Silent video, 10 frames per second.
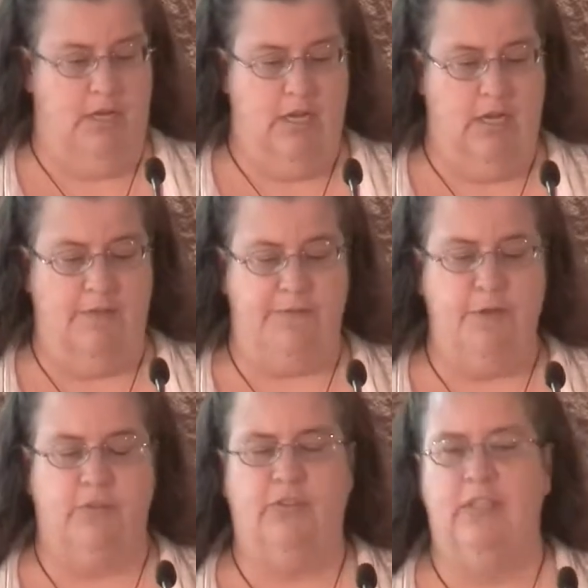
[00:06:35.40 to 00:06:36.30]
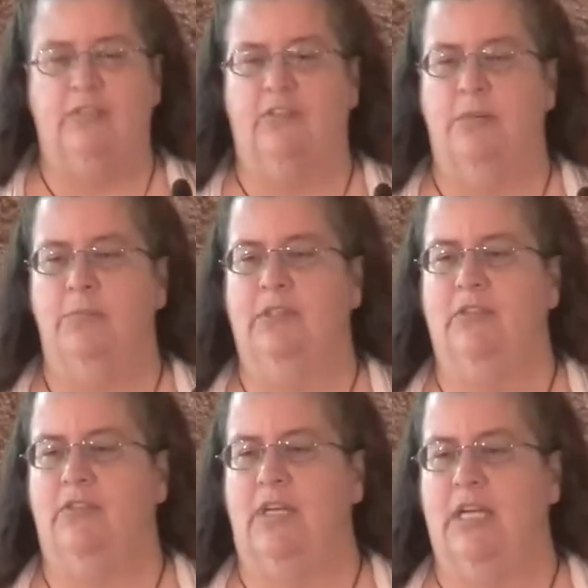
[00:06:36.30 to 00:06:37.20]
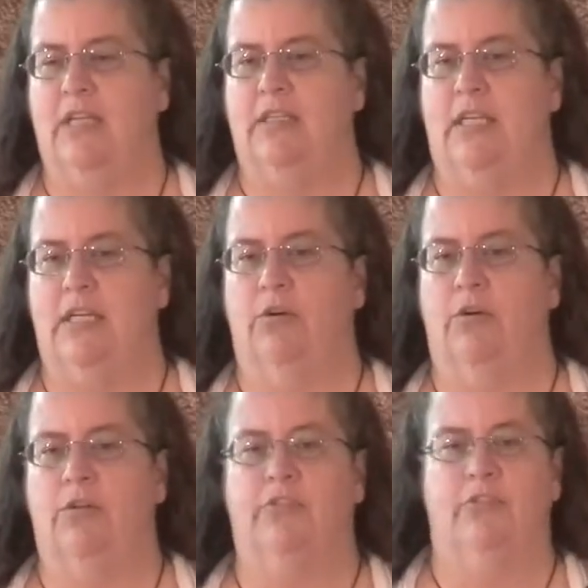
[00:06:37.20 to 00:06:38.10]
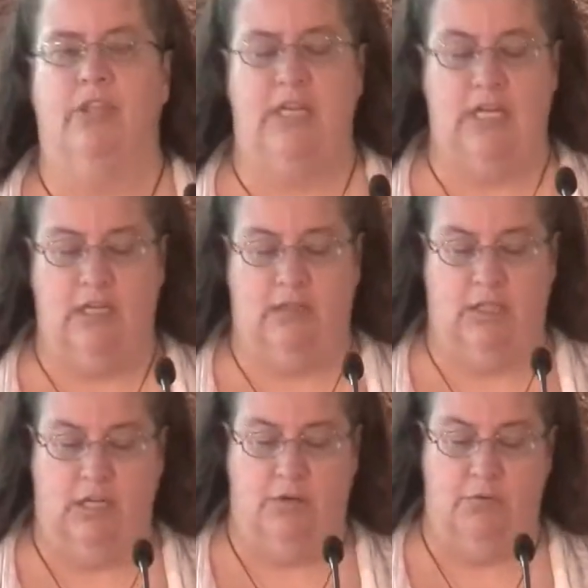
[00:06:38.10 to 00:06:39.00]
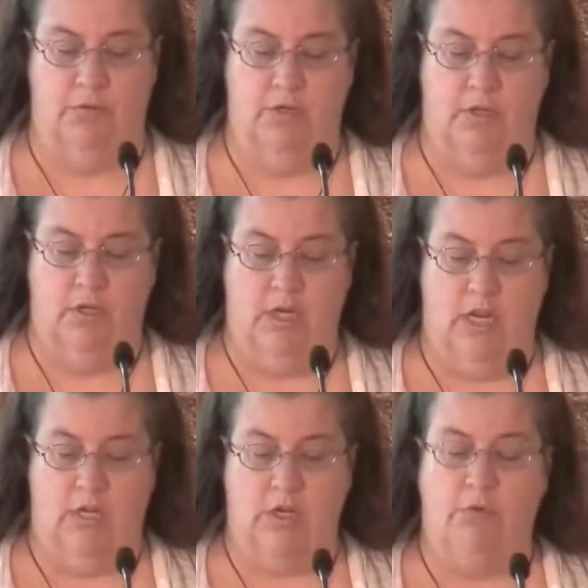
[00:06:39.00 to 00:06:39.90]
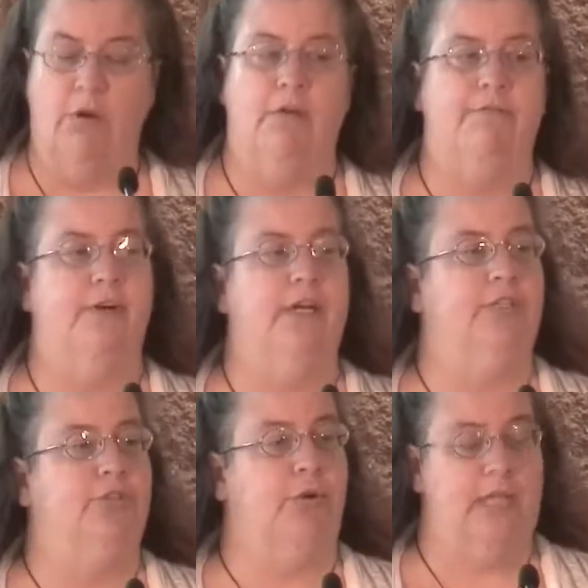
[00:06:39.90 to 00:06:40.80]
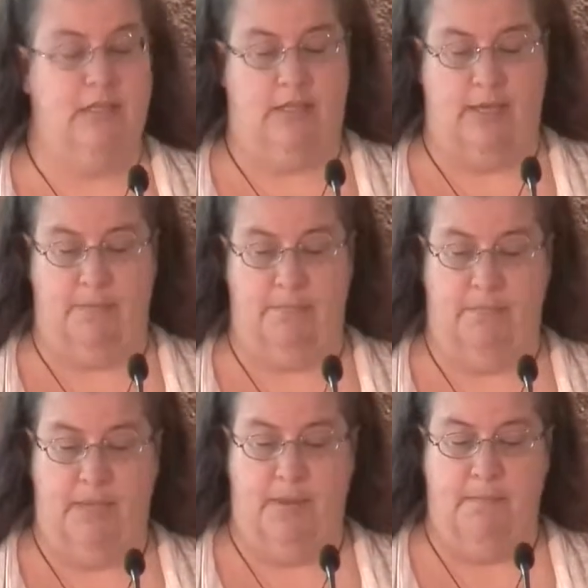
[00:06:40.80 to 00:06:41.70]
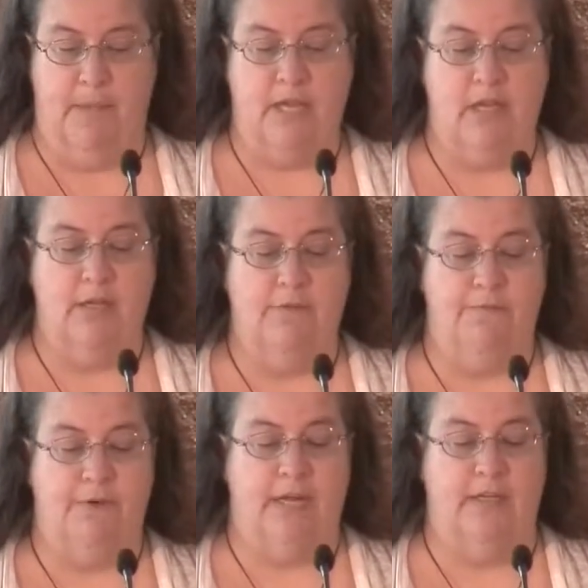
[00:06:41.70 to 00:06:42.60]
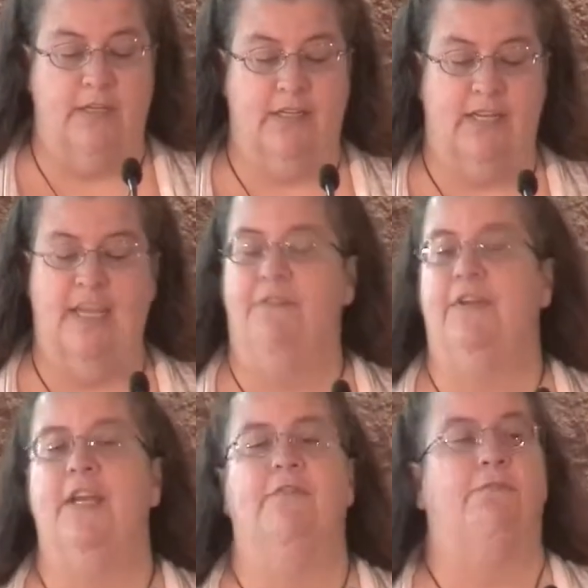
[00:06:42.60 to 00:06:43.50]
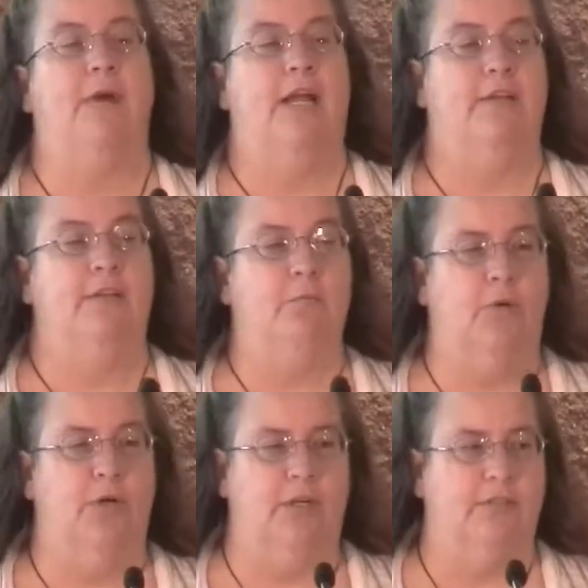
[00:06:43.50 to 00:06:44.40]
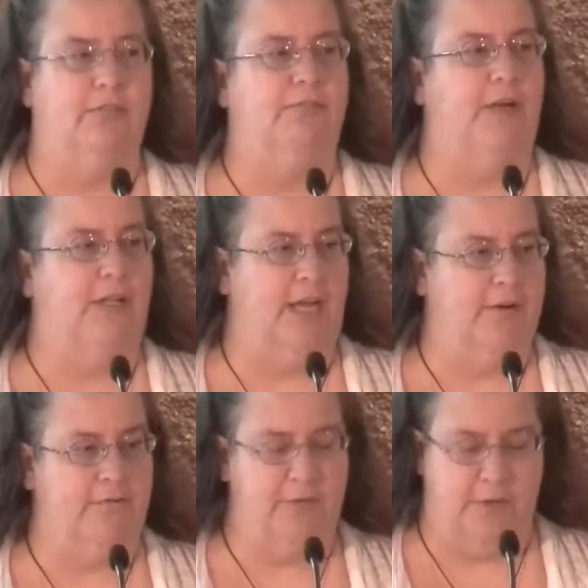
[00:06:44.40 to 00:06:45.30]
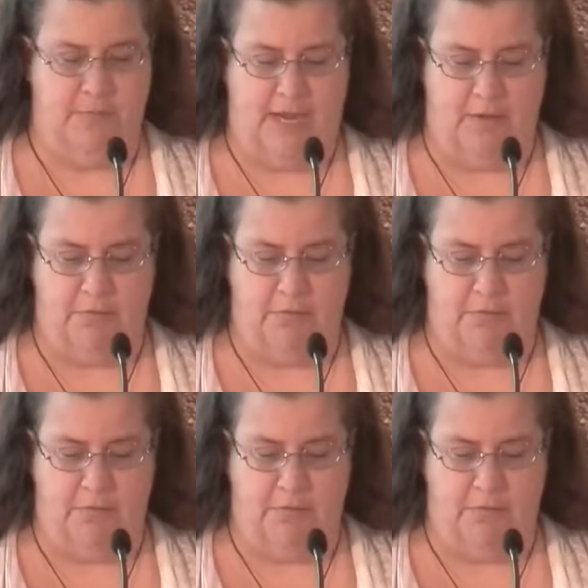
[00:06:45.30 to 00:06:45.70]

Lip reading: if you see someone standing or sitting alone, go over and join them. Make a new friend, even if random words fall out of your mouth.